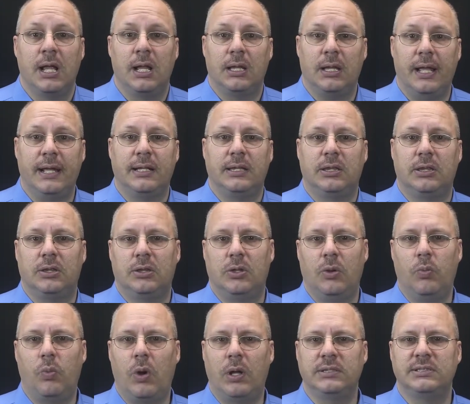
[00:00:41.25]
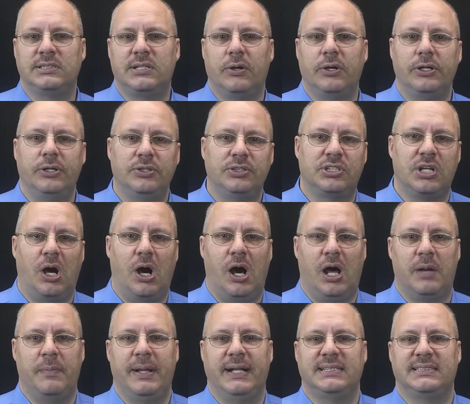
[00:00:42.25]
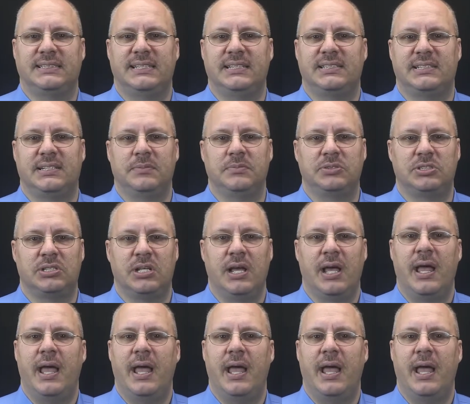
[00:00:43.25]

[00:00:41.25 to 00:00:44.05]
like the ones that are used to automate systems,